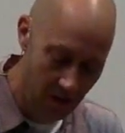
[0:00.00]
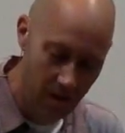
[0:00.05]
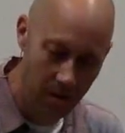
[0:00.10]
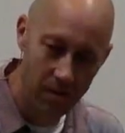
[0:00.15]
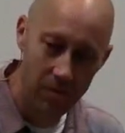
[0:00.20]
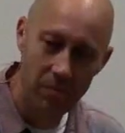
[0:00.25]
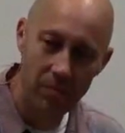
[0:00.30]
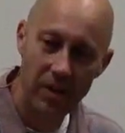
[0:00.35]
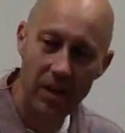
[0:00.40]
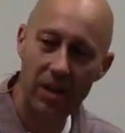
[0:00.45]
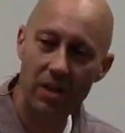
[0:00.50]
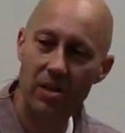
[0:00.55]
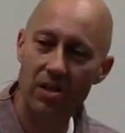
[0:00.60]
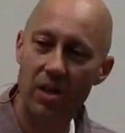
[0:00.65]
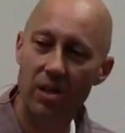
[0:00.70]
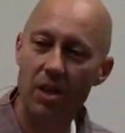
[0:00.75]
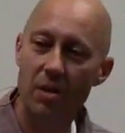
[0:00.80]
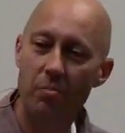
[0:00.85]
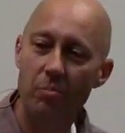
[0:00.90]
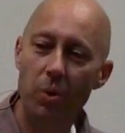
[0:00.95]
that it said
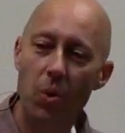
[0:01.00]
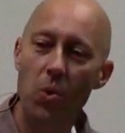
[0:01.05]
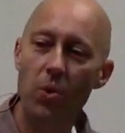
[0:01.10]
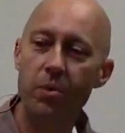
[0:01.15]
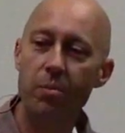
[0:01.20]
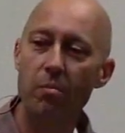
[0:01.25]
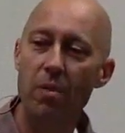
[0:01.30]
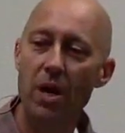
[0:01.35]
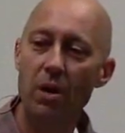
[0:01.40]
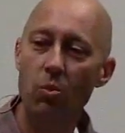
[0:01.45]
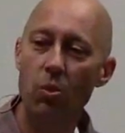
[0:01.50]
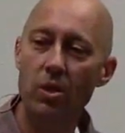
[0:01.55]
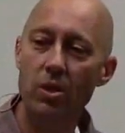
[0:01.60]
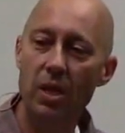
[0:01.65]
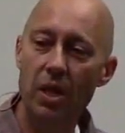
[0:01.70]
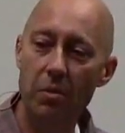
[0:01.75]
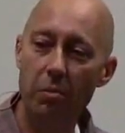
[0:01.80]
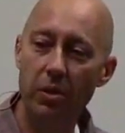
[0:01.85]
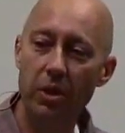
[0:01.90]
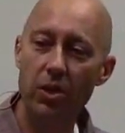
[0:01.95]
that both men were
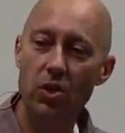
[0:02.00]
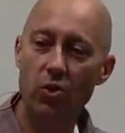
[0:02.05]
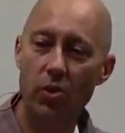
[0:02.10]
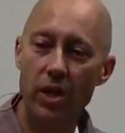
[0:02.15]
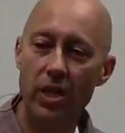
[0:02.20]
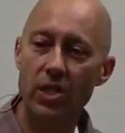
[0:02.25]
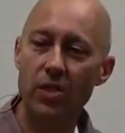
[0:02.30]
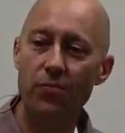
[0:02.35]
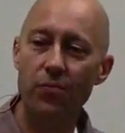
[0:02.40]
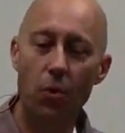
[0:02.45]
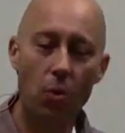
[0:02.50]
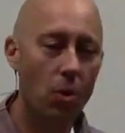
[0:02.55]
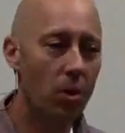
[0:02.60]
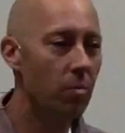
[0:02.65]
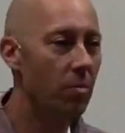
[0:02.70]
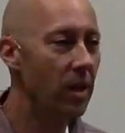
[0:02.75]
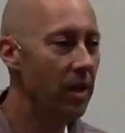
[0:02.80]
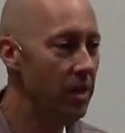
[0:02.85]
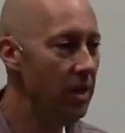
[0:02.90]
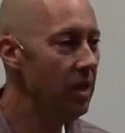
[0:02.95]
deeply transformed
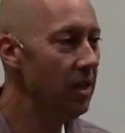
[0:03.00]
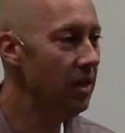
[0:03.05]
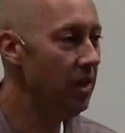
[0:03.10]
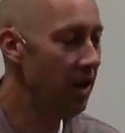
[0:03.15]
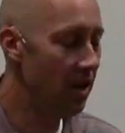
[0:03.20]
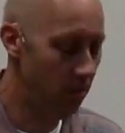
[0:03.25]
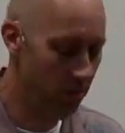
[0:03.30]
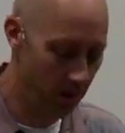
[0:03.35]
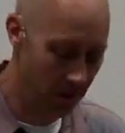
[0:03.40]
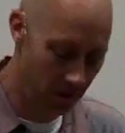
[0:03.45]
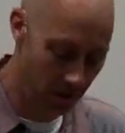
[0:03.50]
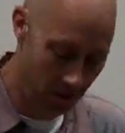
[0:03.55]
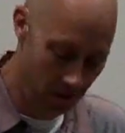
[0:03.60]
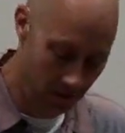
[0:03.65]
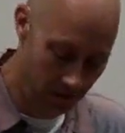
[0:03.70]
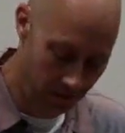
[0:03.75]
by the encounter.